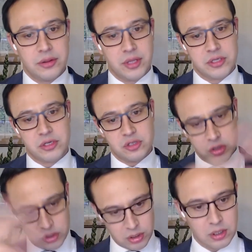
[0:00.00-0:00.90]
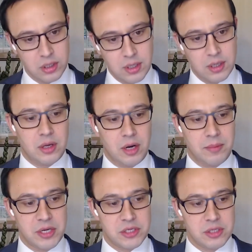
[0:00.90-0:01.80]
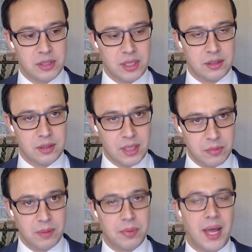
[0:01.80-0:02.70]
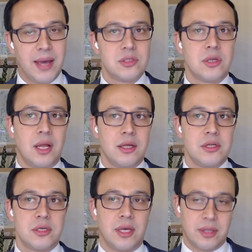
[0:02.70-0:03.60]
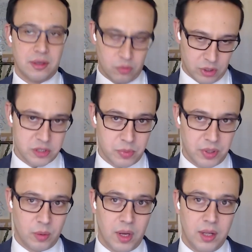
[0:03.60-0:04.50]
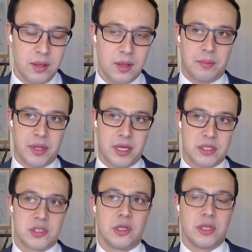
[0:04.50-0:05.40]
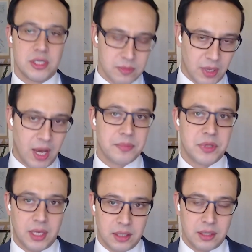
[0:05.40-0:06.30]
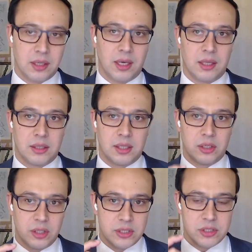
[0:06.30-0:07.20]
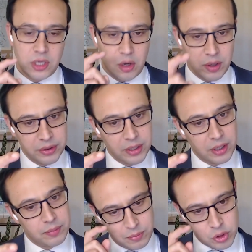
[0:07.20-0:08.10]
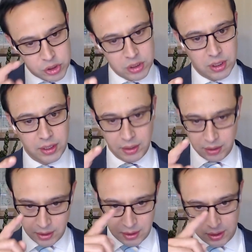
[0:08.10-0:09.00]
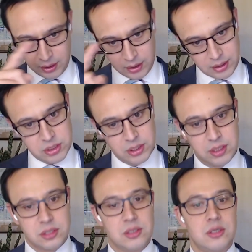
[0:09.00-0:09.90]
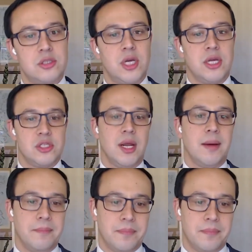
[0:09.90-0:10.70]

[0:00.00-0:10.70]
there's a certain automation that can be applied to knowledge and then it works pretty well, but it still needs to be updated. And then you need to go in there personally and actually change it up.